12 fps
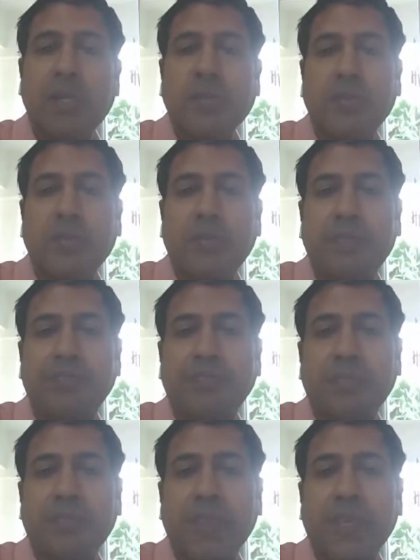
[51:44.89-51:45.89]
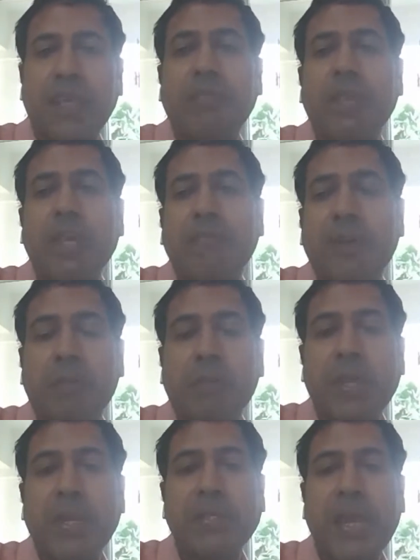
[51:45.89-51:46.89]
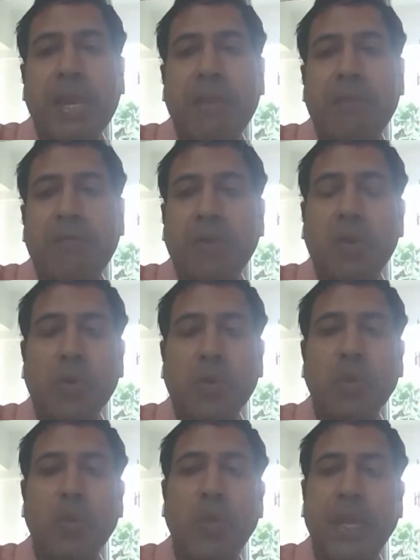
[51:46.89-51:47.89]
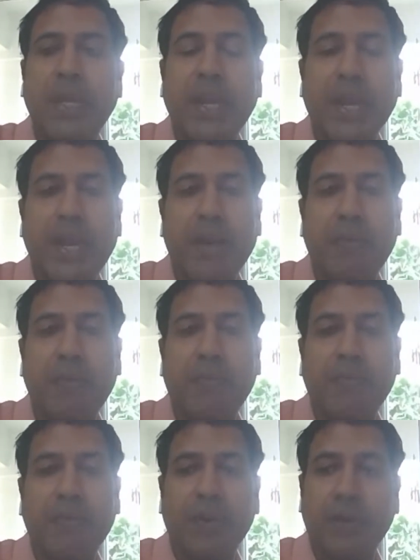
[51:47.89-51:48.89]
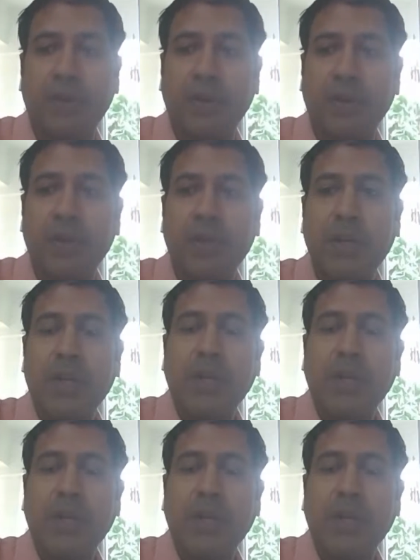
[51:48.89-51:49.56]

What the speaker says: So even if companies have gone through any kind of